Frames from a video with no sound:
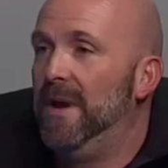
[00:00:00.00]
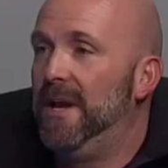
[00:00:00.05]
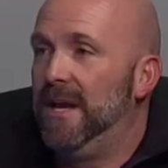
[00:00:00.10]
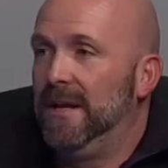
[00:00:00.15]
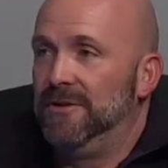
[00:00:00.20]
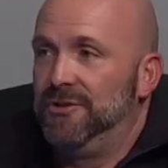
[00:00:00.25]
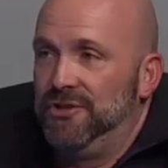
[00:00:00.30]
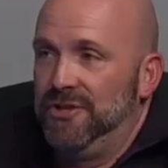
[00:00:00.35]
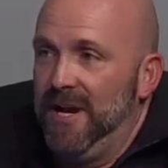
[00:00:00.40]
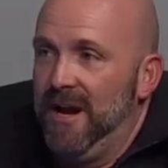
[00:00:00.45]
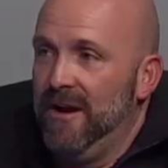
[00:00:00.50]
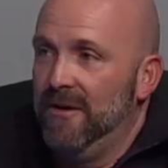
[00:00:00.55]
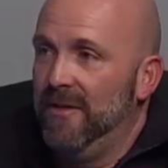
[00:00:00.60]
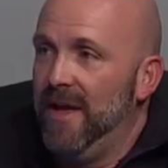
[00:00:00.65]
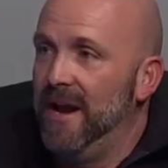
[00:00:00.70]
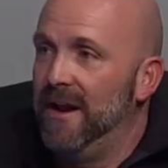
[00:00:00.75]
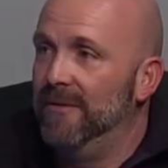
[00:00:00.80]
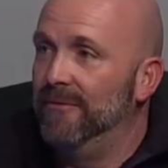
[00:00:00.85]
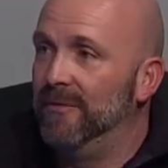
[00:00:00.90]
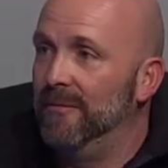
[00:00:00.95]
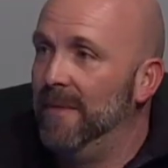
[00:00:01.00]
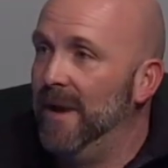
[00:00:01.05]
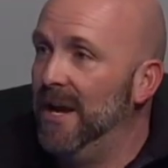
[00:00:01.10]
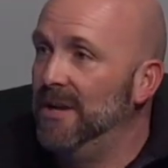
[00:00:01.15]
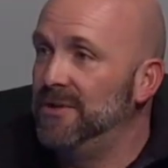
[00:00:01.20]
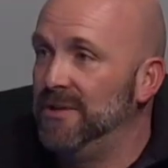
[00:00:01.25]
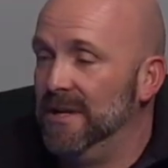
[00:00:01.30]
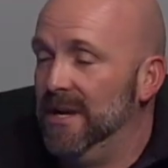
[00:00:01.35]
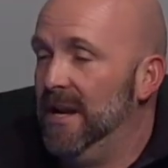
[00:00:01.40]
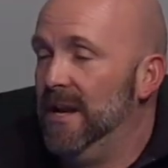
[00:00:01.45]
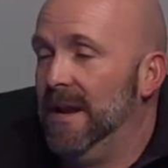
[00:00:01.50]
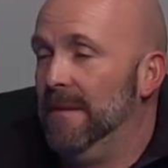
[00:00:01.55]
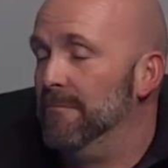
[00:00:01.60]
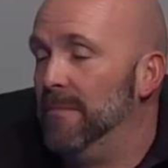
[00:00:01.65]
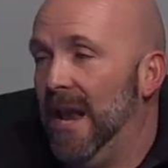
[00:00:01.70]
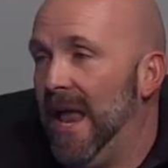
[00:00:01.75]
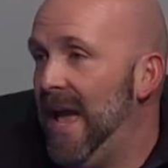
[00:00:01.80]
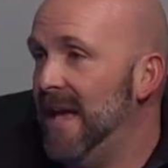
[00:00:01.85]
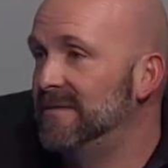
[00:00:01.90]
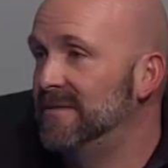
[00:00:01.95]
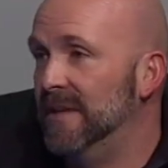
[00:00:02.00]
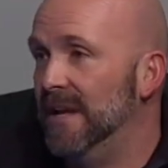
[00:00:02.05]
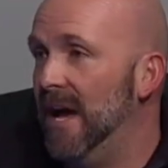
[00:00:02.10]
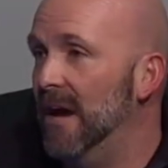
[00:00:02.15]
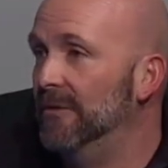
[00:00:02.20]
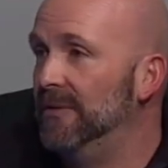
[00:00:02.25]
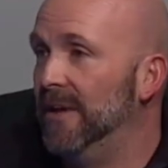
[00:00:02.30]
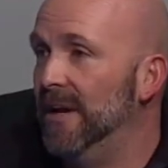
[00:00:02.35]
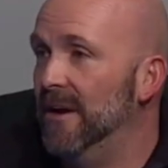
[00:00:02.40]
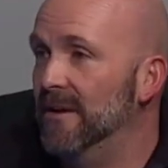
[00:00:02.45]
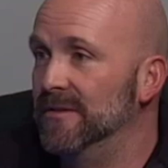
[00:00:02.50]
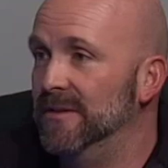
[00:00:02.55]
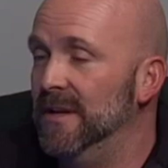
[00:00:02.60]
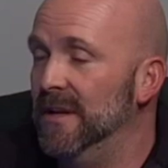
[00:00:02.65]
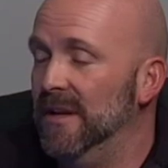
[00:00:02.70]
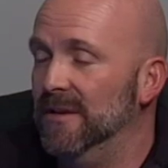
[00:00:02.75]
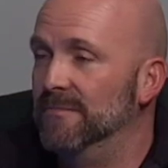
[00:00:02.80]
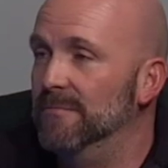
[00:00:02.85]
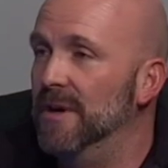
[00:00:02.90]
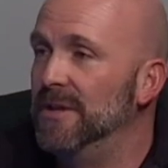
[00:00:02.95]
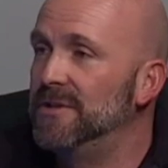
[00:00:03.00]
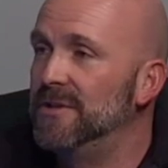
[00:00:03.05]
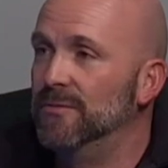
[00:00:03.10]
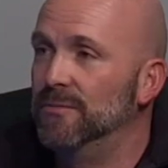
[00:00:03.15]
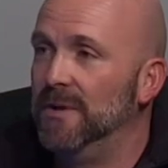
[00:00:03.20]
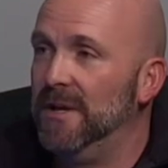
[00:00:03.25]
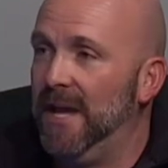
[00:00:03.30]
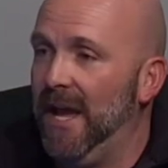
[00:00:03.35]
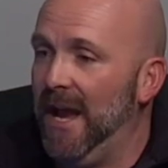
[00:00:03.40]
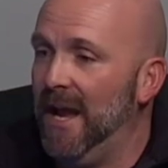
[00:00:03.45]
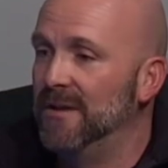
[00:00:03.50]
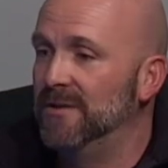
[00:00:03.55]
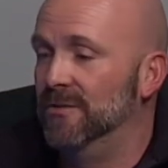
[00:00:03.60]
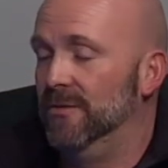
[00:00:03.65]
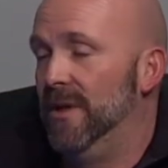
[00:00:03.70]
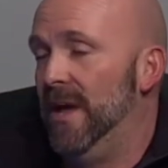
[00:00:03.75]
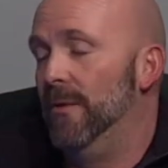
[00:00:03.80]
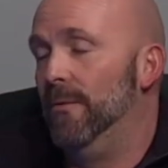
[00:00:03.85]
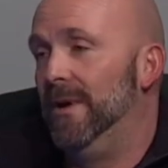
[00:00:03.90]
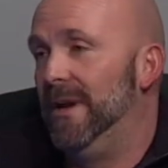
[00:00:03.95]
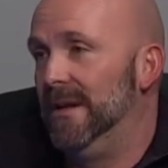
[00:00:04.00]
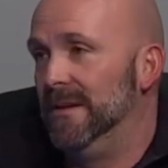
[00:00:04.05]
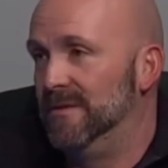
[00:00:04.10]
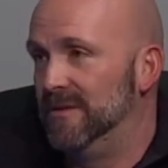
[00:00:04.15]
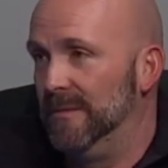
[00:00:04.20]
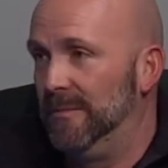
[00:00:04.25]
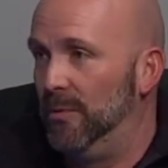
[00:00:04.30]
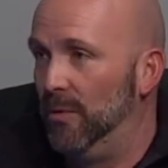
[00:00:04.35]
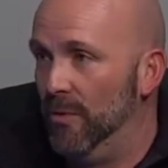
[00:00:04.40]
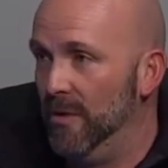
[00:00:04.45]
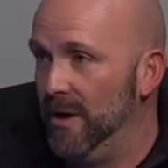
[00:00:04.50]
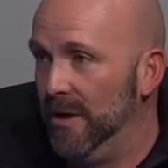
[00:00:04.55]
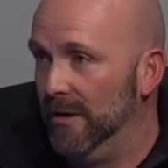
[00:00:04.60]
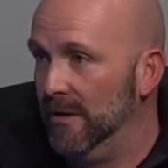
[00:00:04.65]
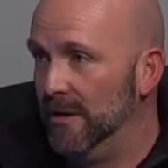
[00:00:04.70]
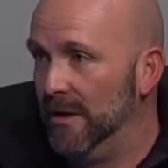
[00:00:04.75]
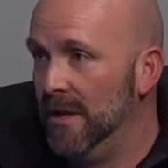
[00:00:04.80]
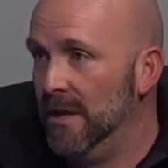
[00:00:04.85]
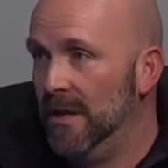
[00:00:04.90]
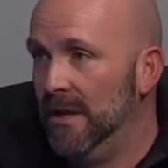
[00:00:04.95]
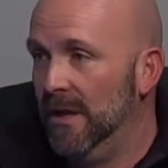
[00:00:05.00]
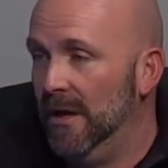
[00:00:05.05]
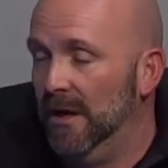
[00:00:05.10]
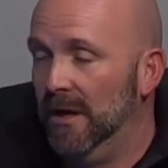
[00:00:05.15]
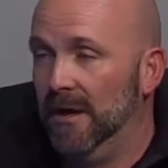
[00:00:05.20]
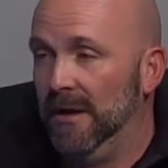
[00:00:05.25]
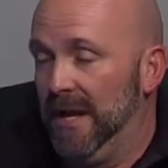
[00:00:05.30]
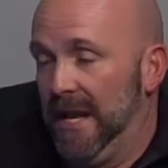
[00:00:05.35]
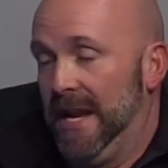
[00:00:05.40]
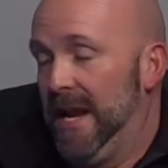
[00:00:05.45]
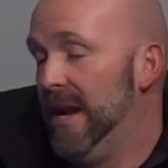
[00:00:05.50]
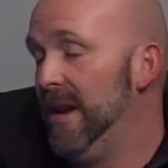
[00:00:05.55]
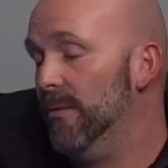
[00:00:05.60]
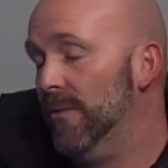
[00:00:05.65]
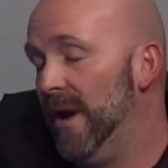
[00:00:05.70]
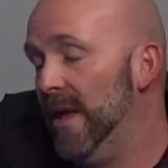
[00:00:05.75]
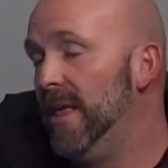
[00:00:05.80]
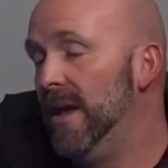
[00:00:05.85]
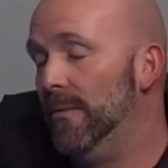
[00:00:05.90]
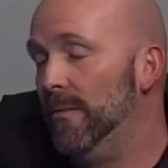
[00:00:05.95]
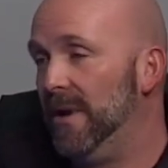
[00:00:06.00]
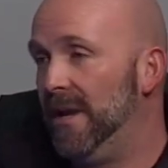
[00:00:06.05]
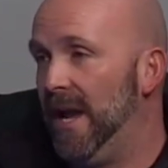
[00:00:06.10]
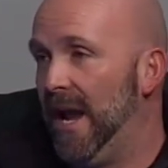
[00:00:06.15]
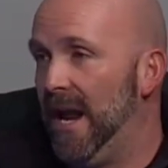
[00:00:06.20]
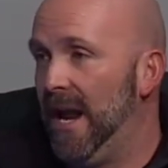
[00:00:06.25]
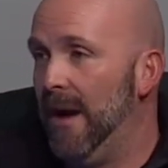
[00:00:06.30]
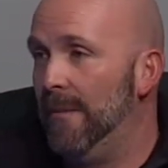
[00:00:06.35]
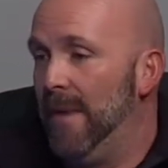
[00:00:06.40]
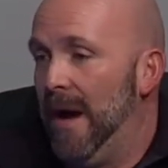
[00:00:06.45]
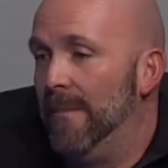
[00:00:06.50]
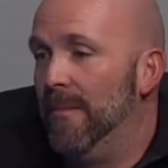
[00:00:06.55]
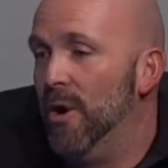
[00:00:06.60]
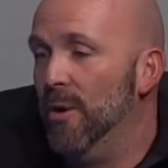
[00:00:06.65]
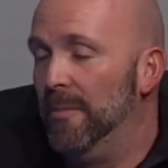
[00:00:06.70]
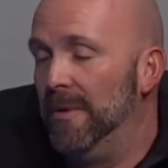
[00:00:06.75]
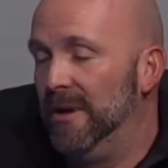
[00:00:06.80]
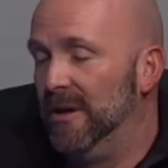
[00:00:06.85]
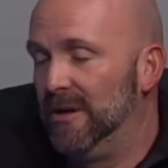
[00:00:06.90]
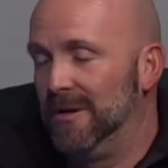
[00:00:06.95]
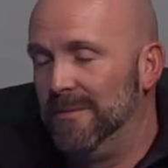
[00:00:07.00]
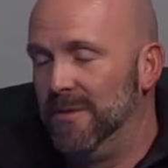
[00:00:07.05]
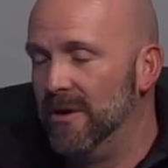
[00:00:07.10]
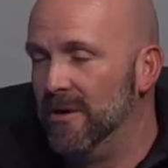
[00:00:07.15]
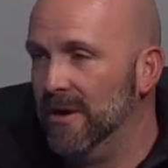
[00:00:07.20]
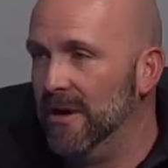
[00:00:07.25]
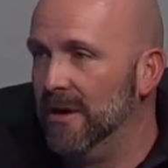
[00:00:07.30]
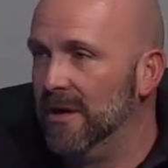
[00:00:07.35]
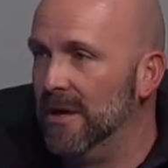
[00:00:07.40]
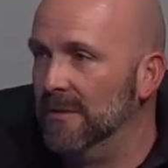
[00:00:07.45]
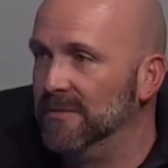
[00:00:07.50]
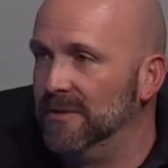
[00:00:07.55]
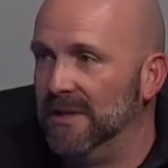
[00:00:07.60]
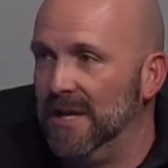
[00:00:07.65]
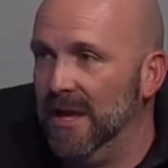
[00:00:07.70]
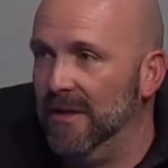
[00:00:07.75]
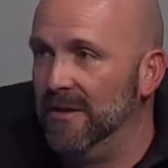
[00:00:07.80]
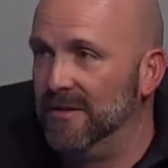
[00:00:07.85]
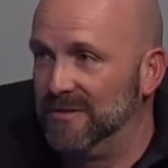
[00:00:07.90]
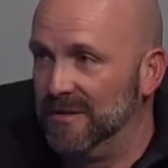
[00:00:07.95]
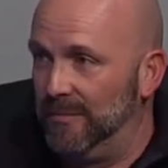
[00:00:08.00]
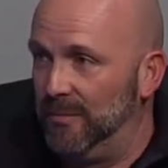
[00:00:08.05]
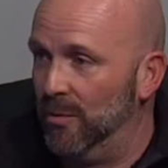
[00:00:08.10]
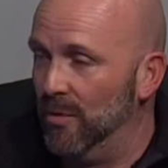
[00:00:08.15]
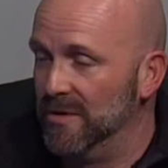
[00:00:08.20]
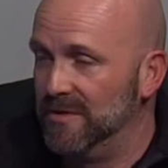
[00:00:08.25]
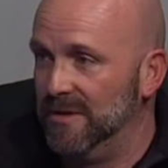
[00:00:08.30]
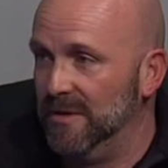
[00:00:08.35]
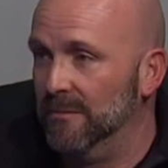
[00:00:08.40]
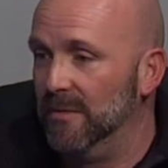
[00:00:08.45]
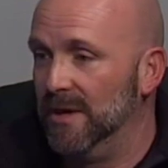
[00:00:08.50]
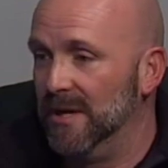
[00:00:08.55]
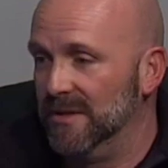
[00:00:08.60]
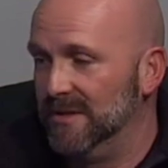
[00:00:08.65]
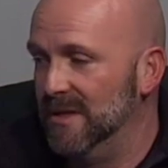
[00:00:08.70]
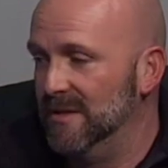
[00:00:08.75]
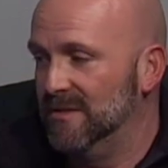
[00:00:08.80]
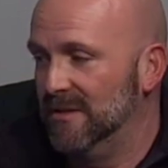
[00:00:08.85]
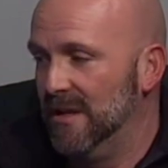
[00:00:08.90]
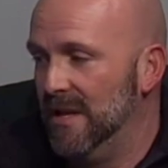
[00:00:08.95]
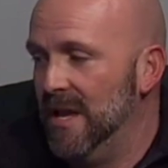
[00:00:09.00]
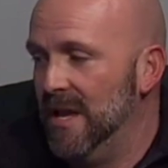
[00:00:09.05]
could share that information and blast it out there as much as we can so that we can support it in any way that we can. I'm hoping the community comes together and supports it because it's